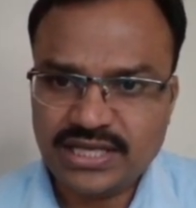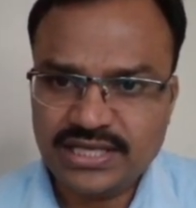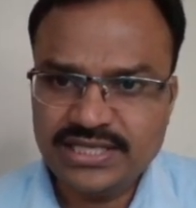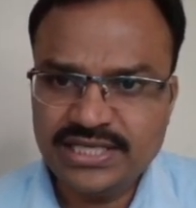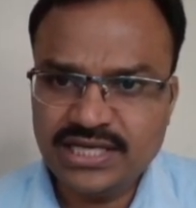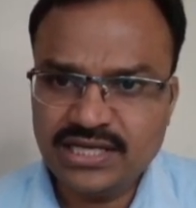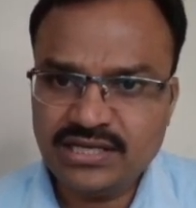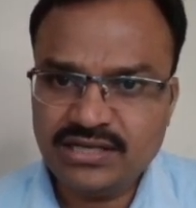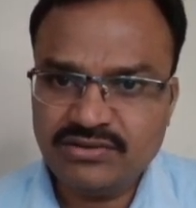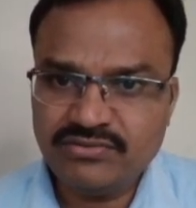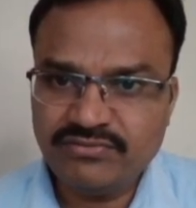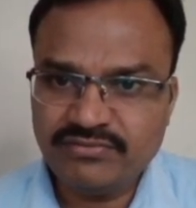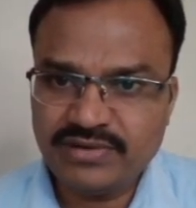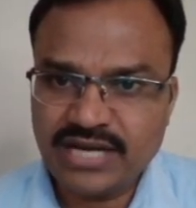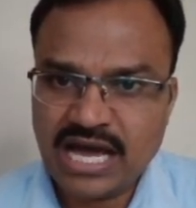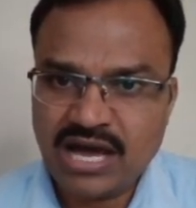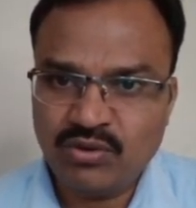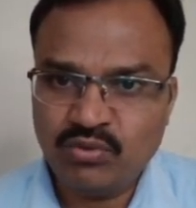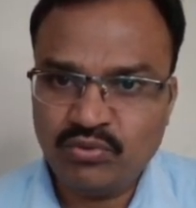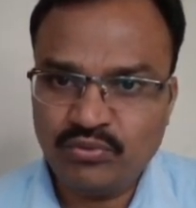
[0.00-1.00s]
here
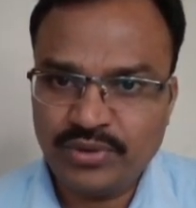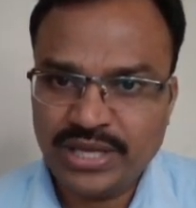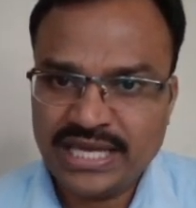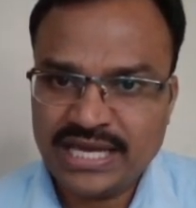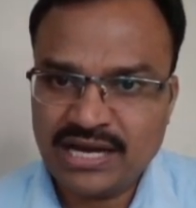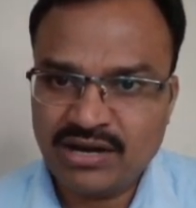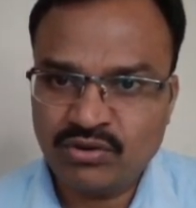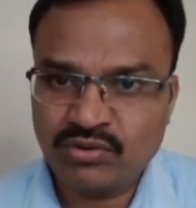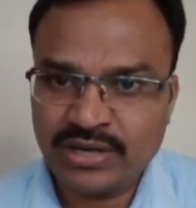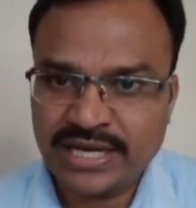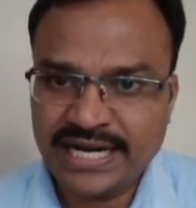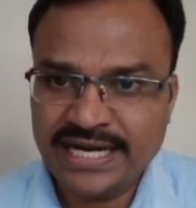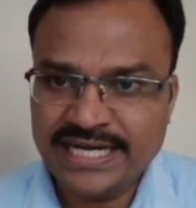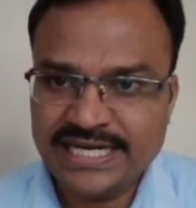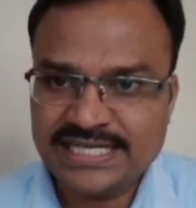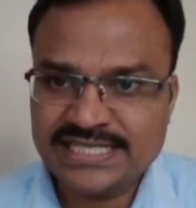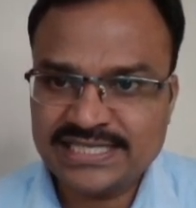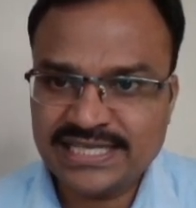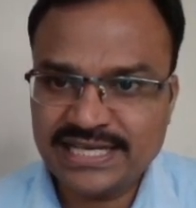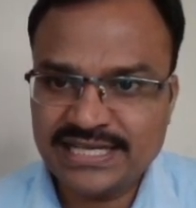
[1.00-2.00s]
now we have
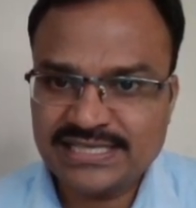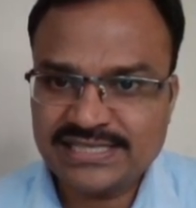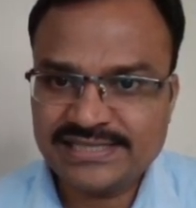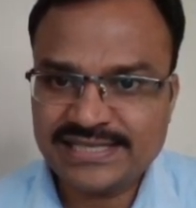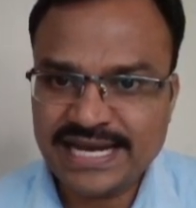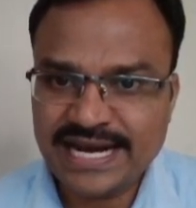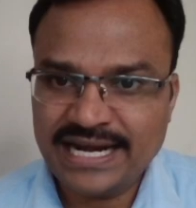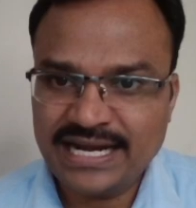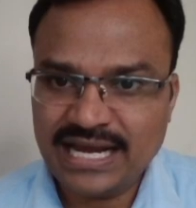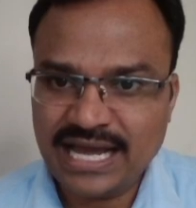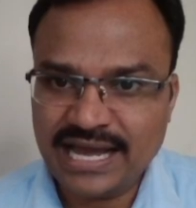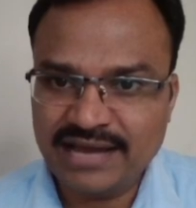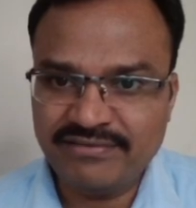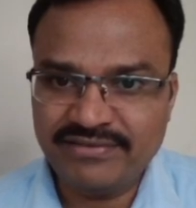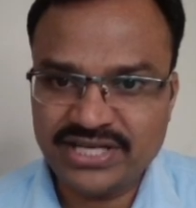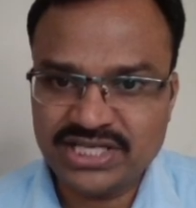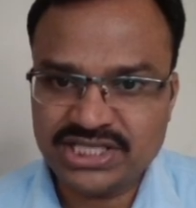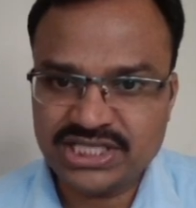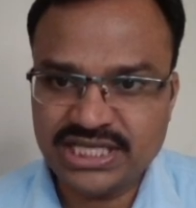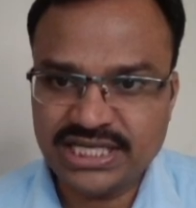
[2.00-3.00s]
credit sales and
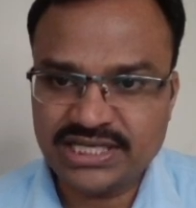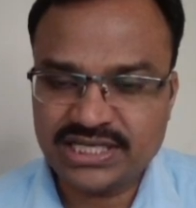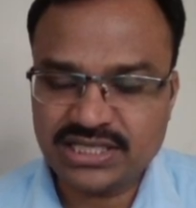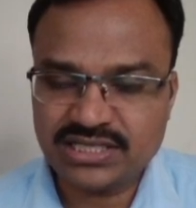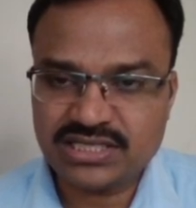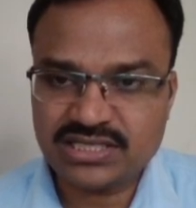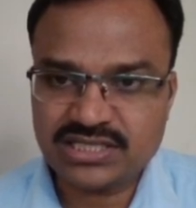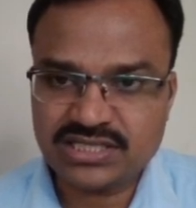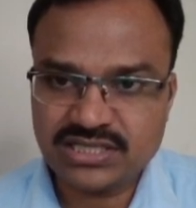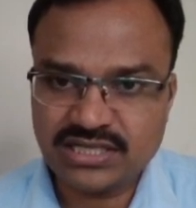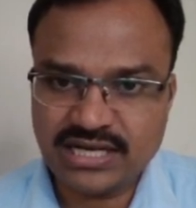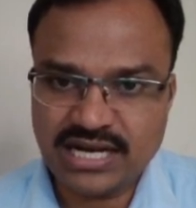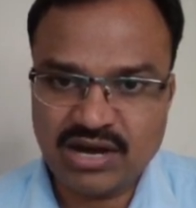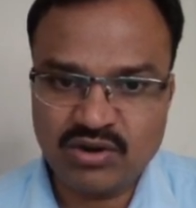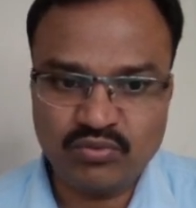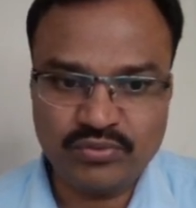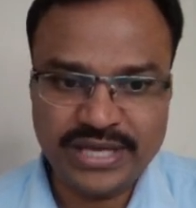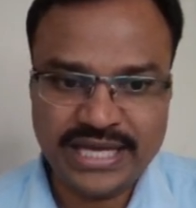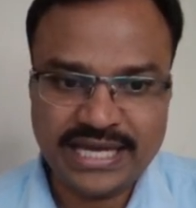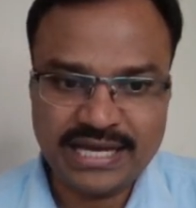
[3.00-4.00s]
average debtors.
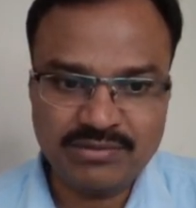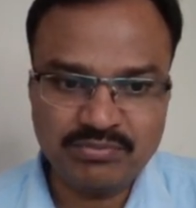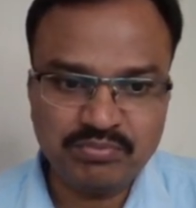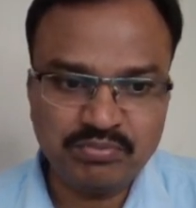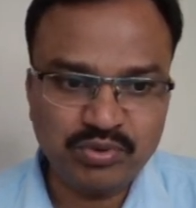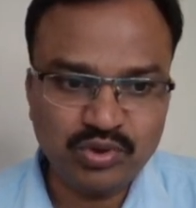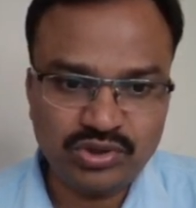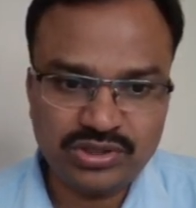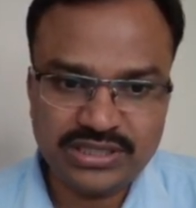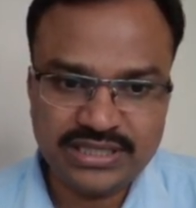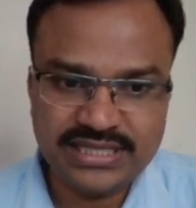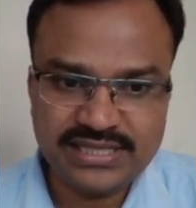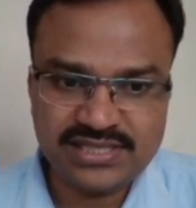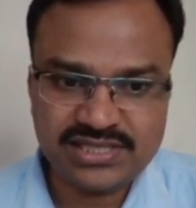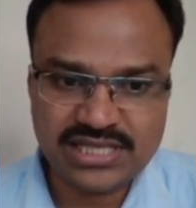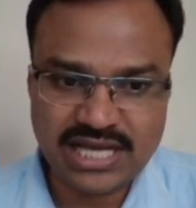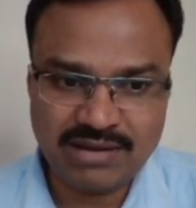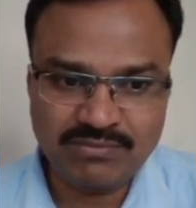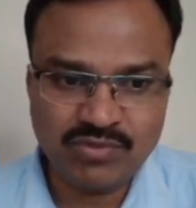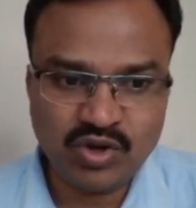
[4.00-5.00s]
Now we can put
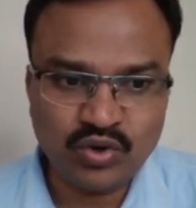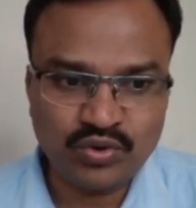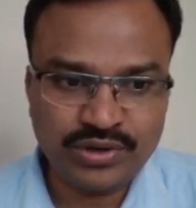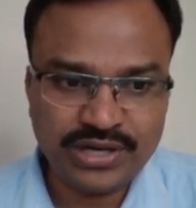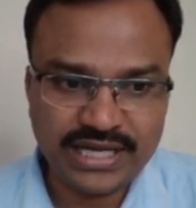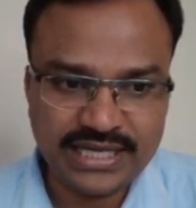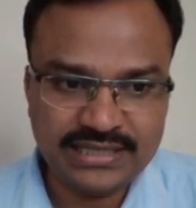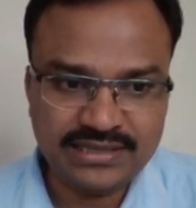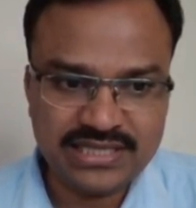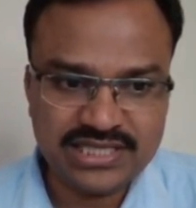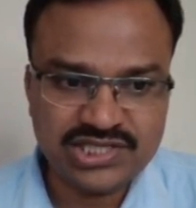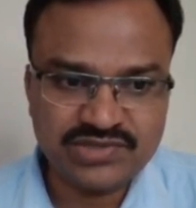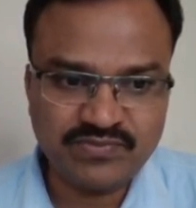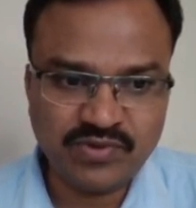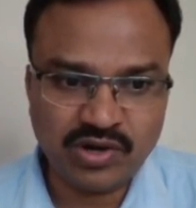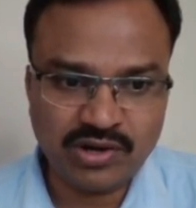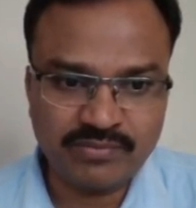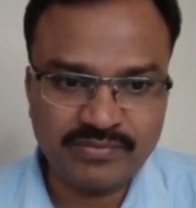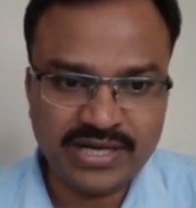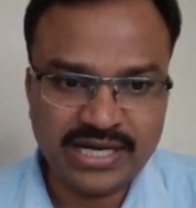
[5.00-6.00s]
this amount in this
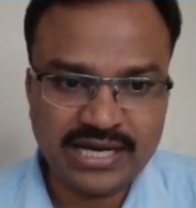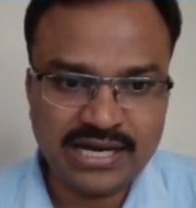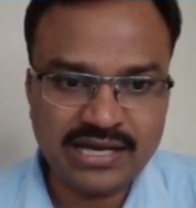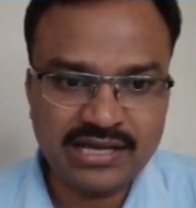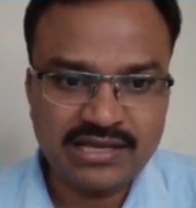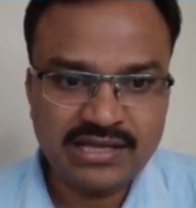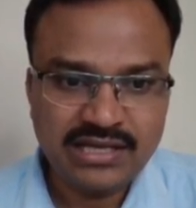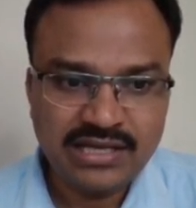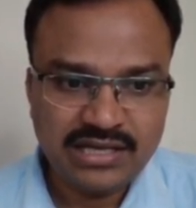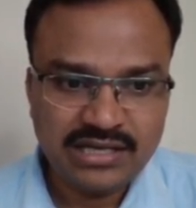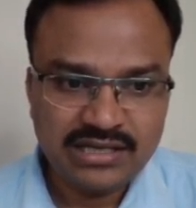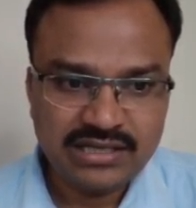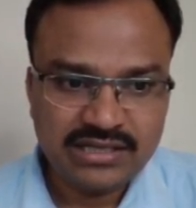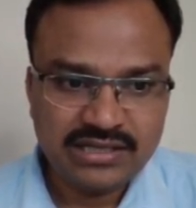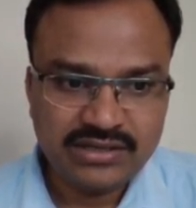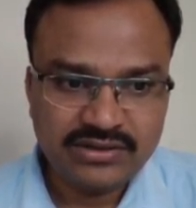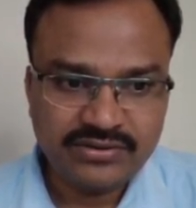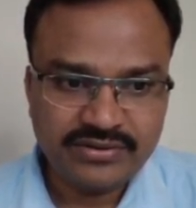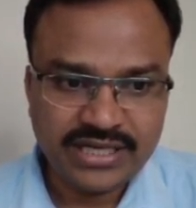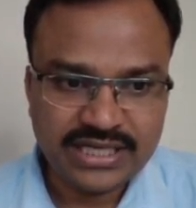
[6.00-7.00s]
formula.
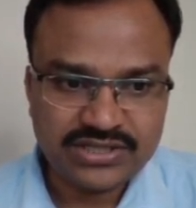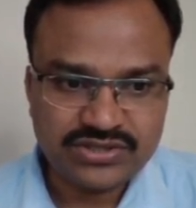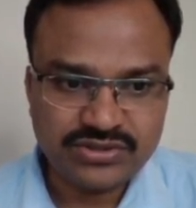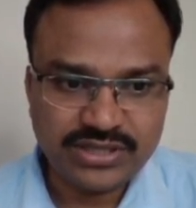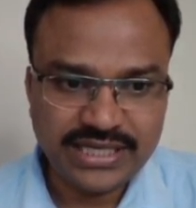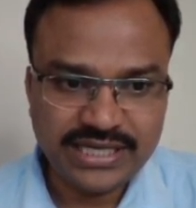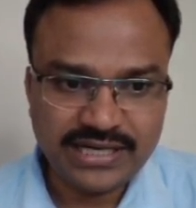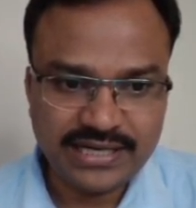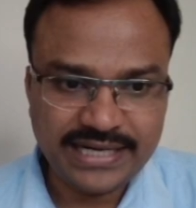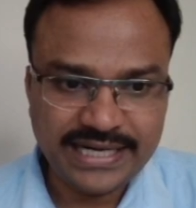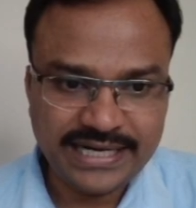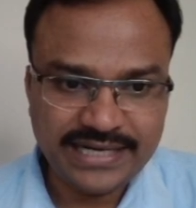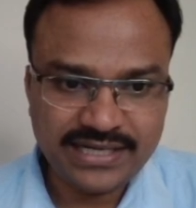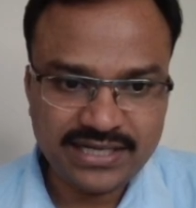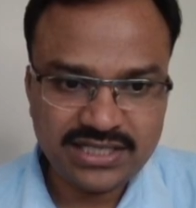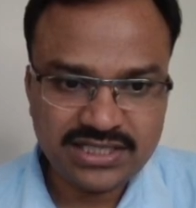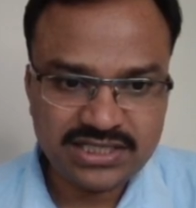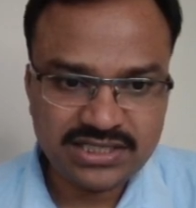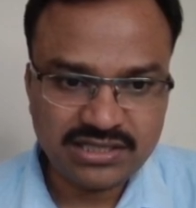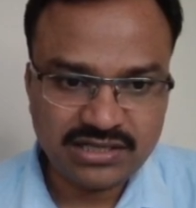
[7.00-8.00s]
Okay, so here
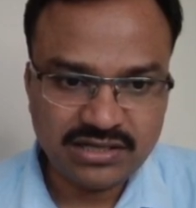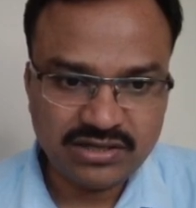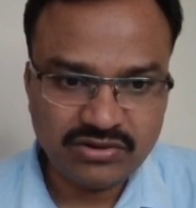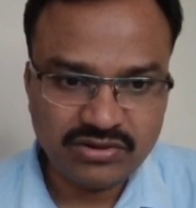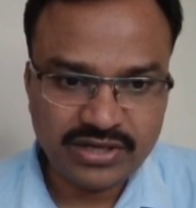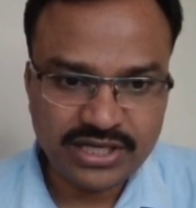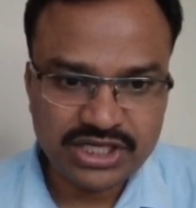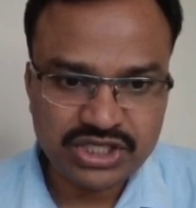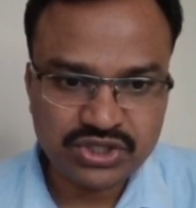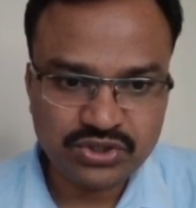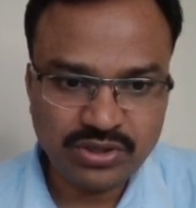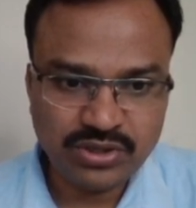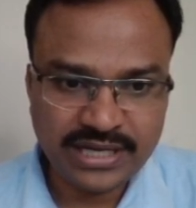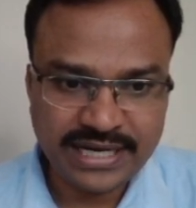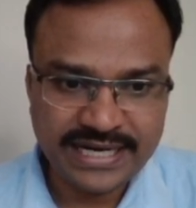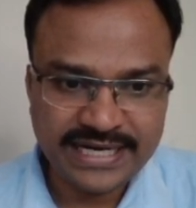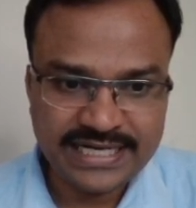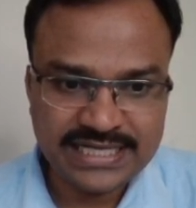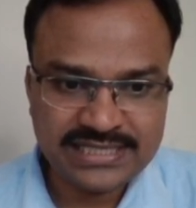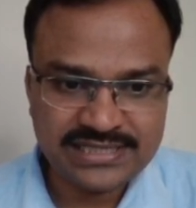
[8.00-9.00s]
debtors turnover ratio,
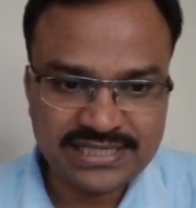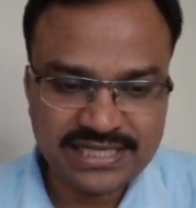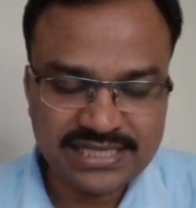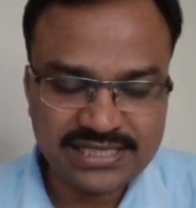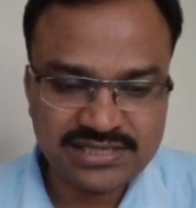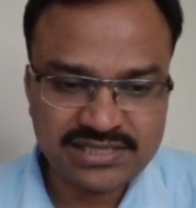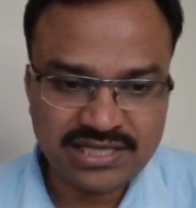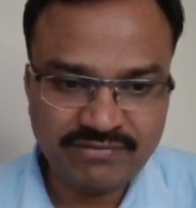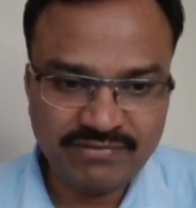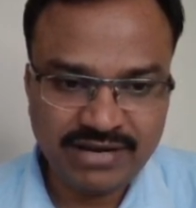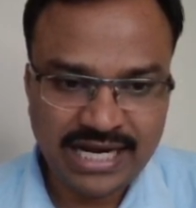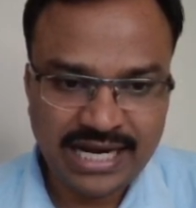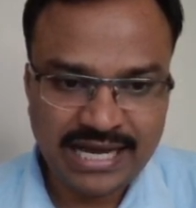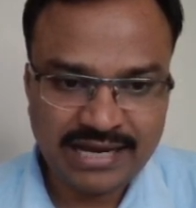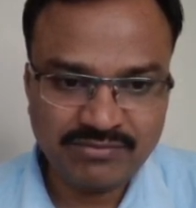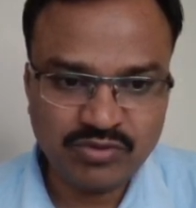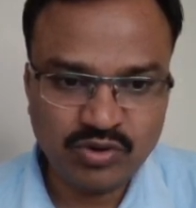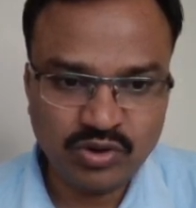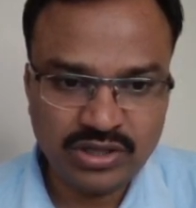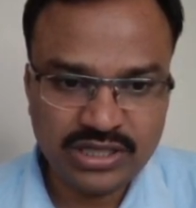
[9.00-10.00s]
credit sales
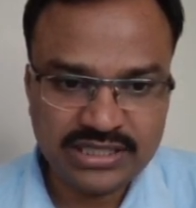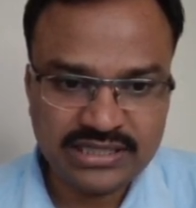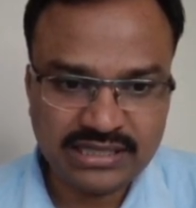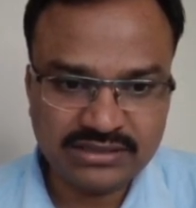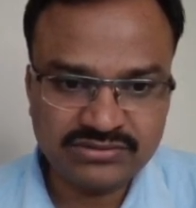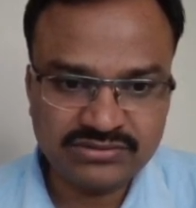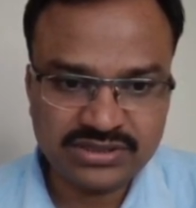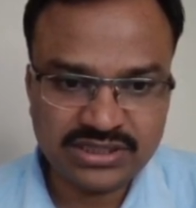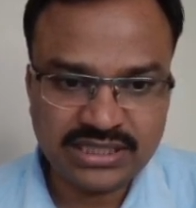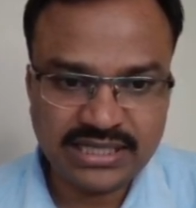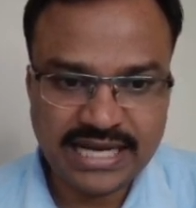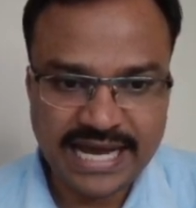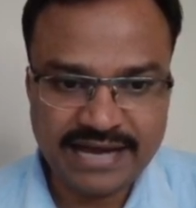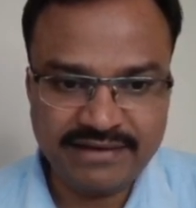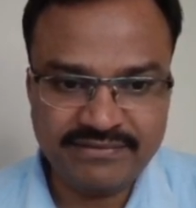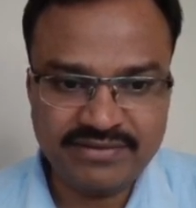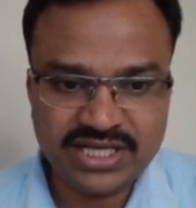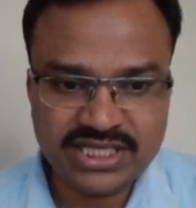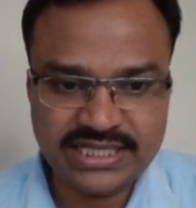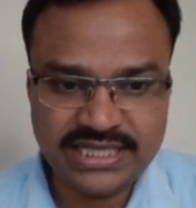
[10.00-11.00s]
7,40,000,
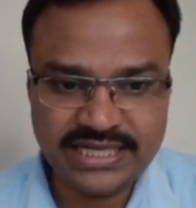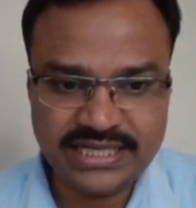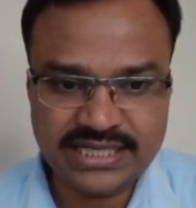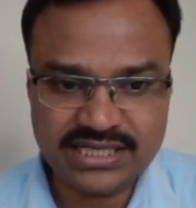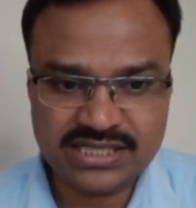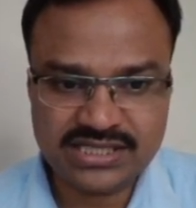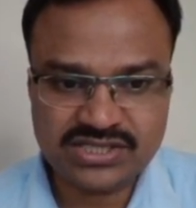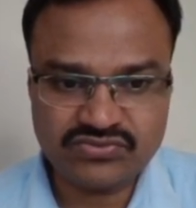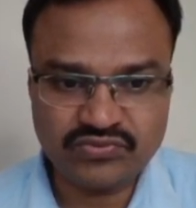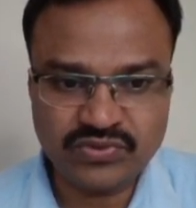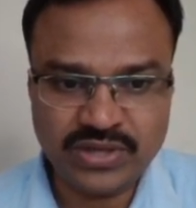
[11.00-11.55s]
average debtors